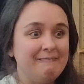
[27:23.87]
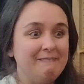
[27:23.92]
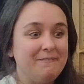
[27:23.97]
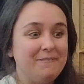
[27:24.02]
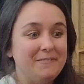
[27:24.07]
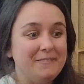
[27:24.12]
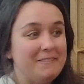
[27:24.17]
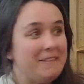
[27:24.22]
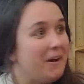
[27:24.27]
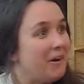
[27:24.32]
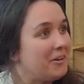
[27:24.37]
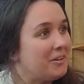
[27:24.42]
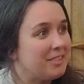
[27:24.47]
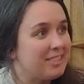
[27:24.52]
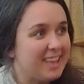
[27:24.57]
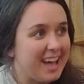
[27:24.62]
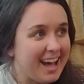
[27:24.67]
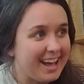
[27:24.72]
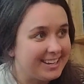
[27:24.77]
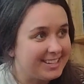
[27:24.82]
None of
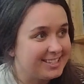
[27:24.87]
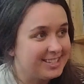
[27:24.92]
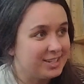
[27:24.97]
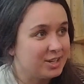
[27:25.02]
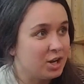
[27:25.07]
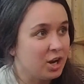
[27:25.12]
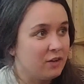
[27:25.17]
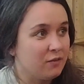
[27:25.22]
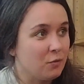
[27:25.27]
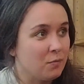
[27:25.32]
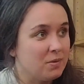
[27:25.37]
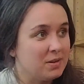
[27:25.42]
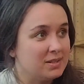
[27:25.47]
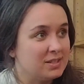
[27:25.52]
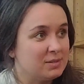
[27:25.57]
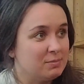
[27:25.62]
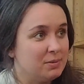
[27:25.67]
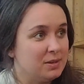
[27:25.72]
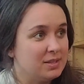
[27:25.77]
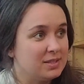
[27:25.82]
that is the
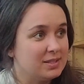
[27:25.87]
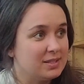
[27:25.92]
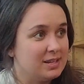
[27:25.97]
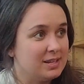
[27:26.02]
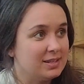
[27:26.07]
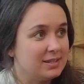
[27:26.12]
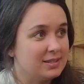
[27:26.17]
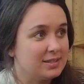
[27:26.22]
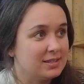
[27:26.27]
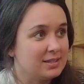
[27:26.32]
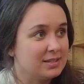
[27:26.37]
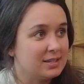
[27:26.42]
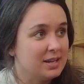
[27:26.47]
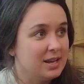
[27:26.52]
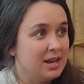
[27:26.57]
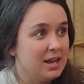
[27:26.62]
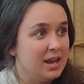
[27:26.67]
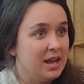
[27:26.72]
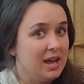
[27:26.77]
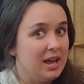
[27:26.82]
government's business.
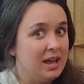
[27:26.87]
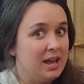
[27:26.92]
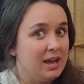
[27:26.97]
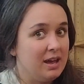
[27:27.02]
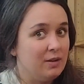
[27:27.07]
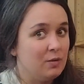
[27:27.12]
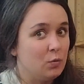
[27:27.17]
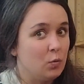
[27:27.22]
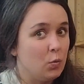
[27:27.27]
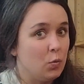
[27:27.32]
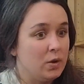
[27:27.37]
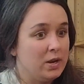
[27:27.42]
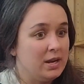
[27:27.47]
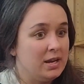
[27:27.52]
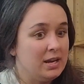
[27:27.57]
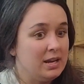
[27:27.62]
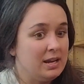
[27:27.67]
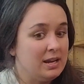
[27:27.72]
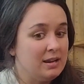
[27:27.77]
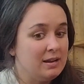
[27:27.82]
And
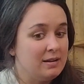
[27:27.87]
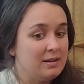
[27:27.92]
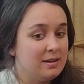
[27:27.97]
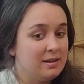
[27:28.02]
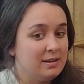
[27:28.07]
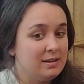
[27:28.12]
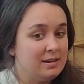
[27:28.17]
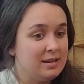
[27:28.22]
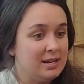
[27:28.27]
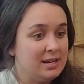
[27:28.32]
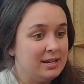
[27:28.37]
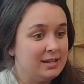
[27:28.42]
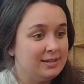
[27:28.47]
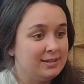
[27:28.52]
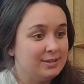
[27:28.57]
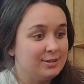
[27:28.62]
we need